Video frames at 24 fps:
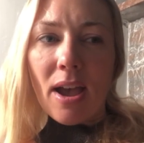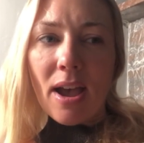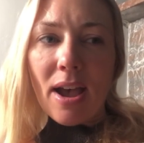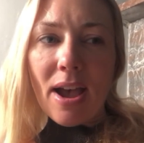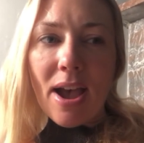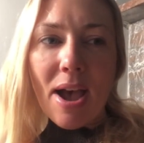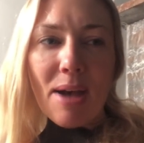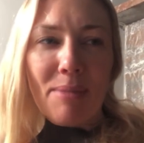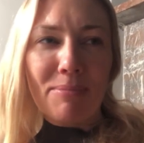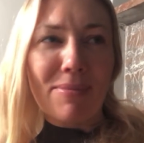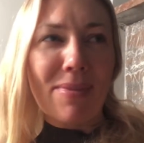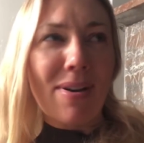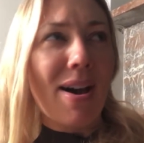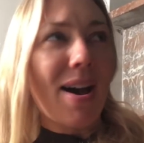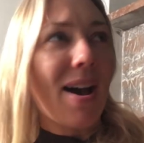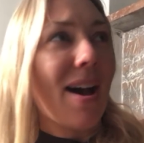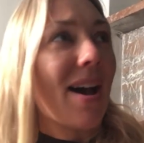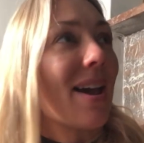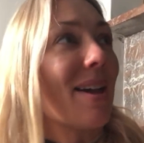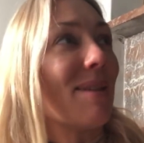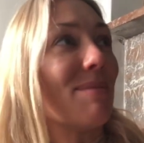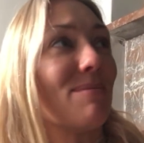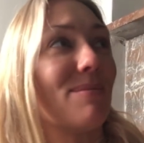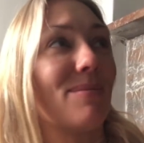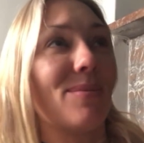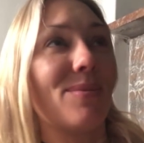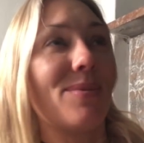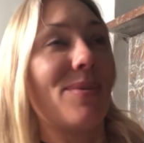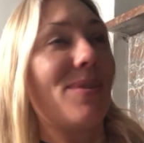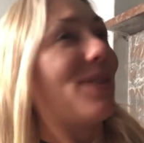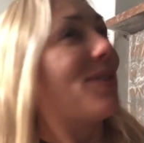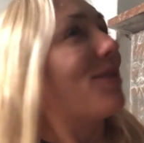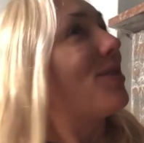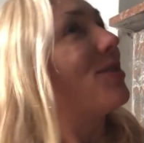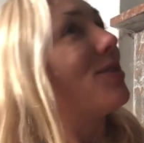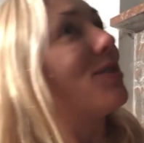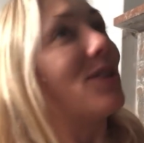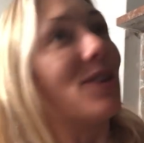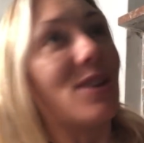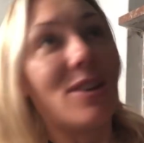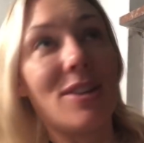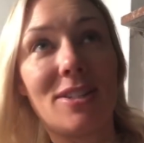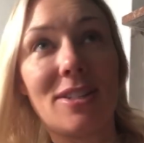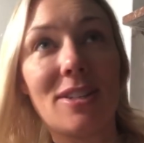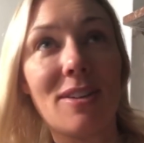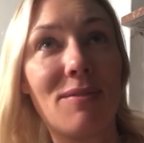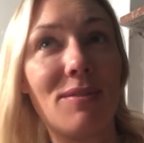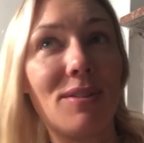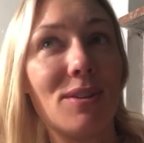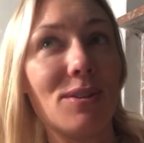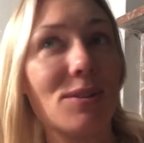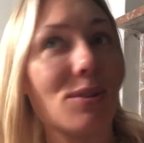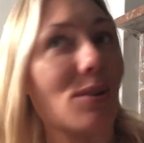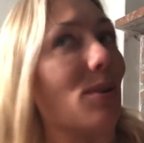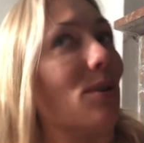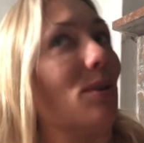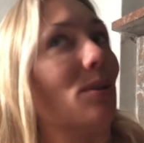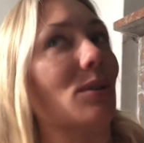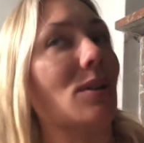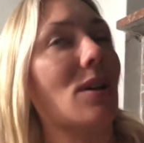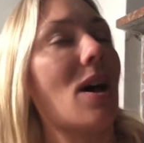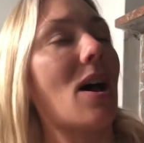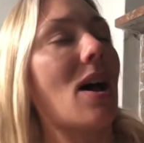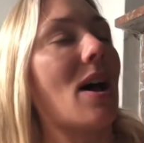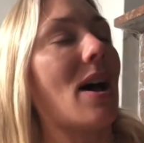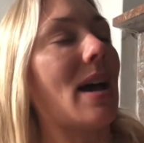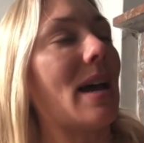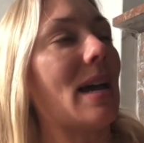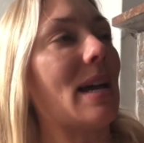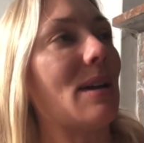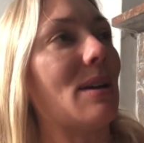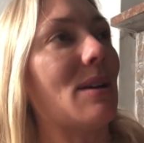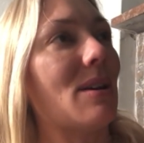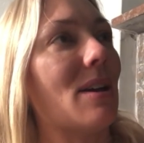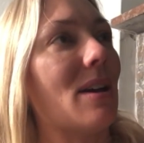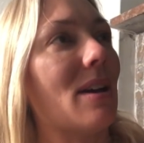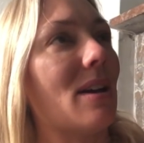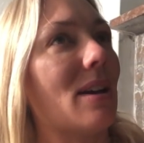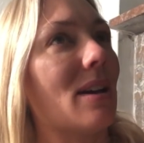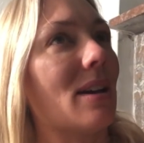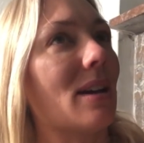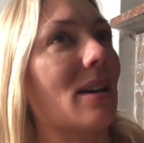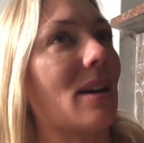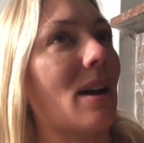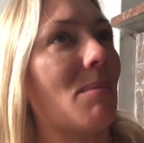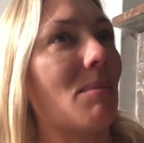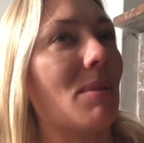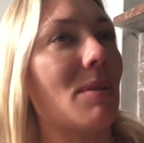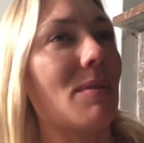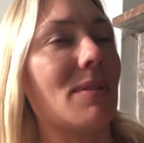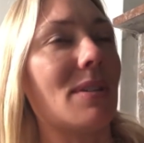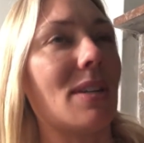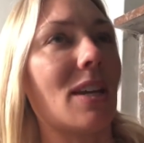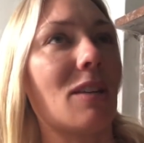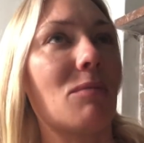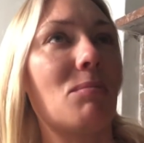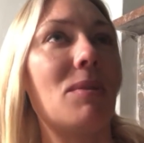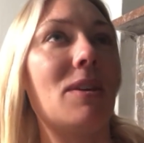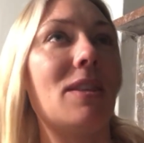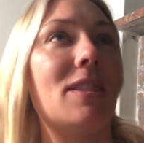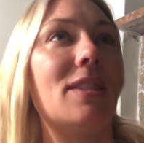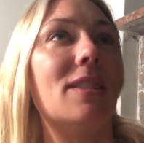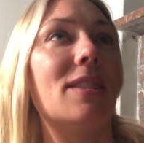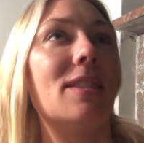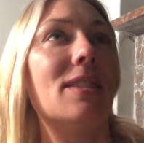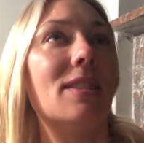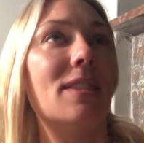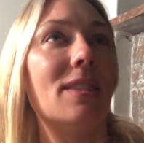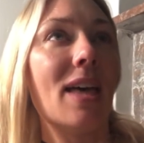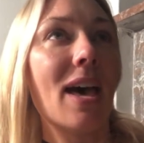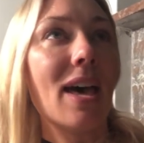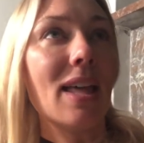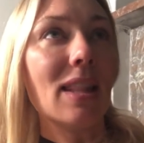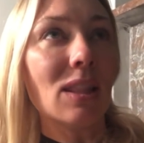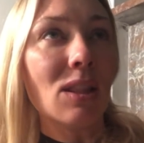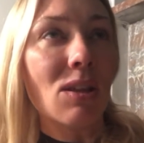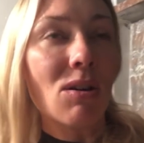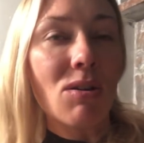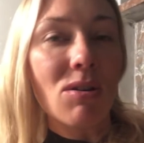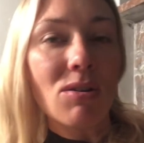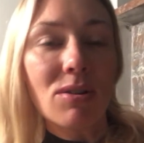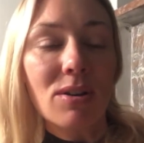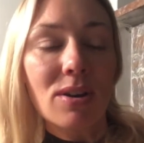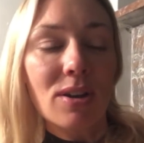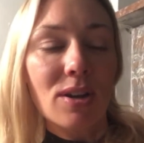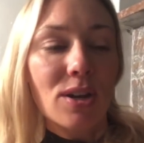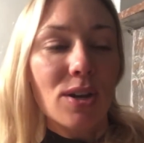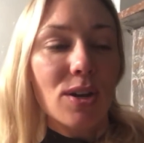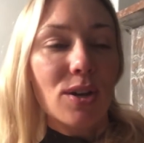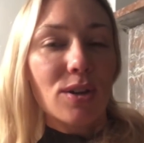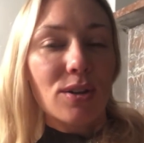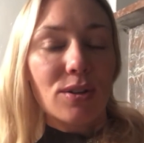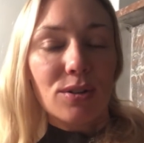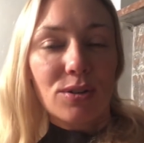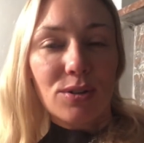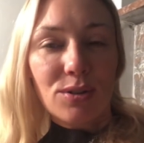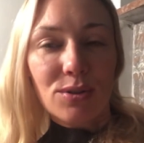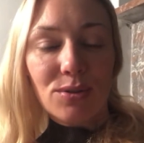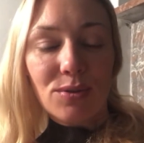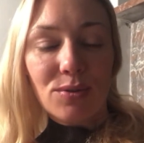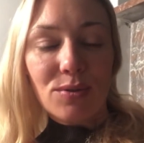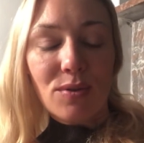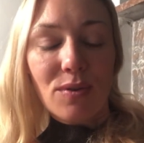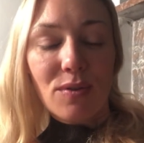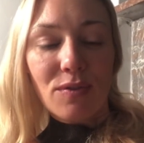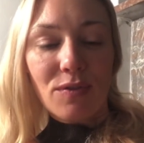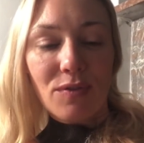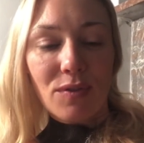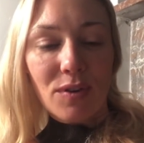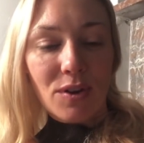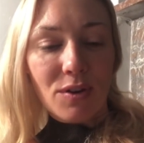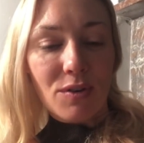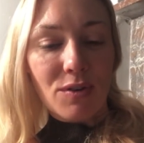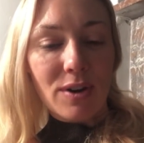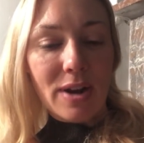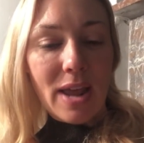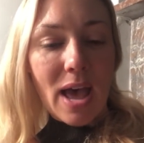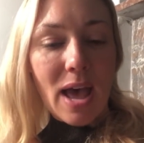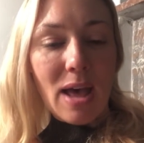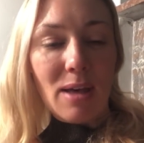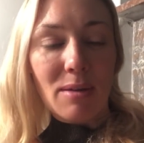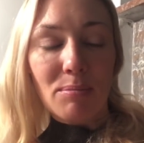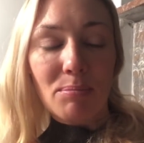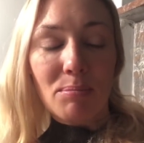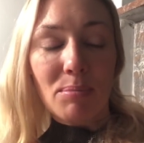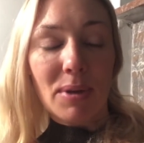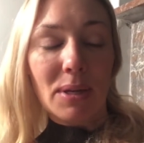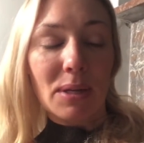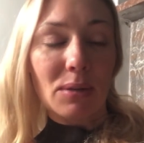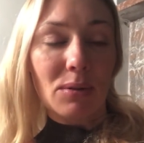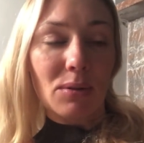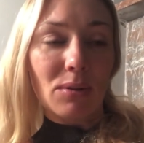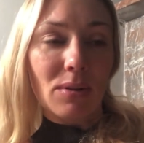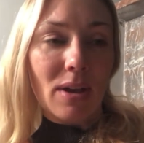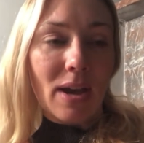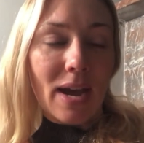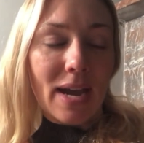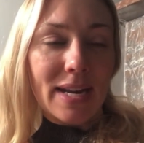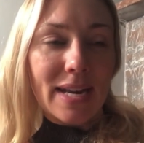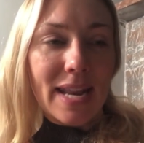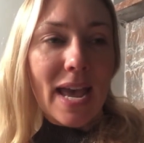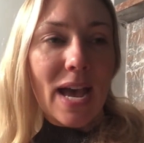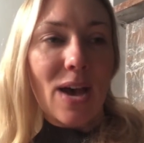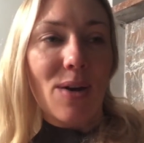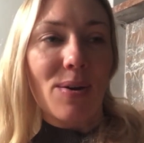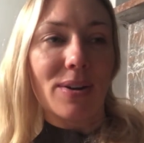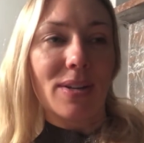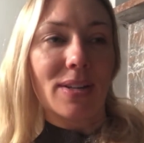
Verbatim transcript: um, I am 37 years old. I can't believe it's taken me that long to figure it out, but I now